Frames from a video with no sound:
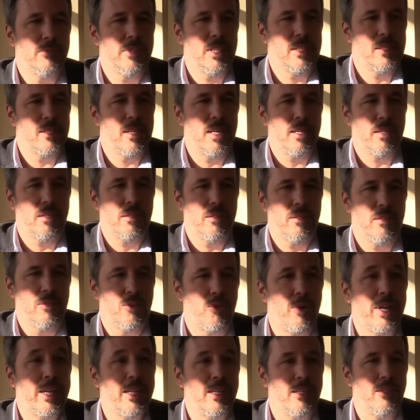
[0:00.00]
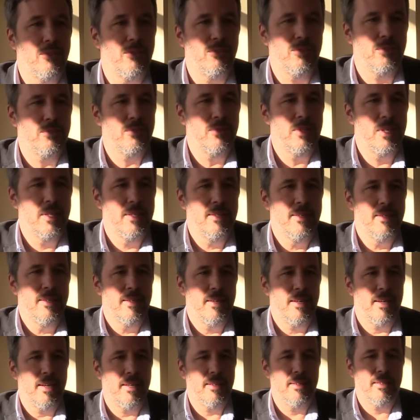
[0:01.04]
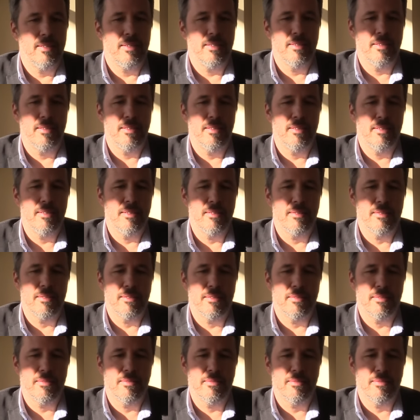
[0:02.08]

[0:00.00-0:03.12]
It's like uh, training, you know, and uh, and uh,